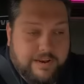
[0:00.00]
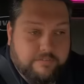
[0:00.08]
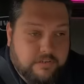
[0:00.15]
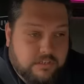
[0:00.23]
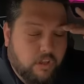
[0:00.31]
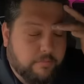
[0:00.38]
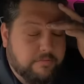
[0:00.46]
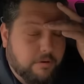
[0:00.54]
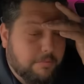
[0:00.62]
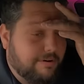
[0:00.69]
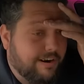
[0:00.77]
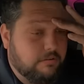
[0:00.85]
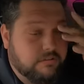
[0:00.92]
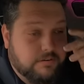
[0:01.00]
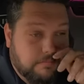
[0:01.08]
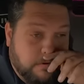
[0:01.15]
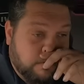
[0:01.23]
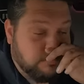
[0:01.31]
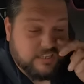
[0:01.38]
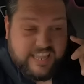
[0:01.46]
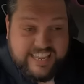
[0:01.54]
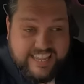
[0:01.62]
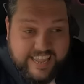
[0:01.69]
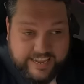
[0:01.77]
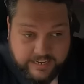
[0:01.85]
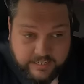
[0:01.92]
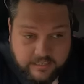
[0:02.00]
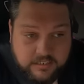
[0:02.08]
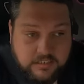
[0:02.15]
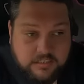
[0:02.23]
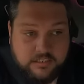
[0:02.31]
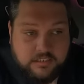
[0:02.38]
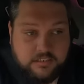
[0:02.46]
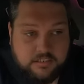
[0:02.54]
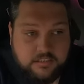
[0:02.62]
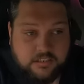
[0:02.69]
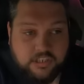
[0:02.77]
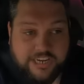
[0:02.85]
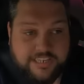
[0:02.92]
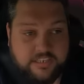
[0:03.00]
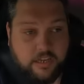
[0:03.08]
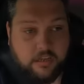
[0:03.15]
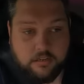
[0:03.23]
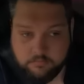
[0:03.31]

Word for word: have to stop somewhere else. I was thinking Chester,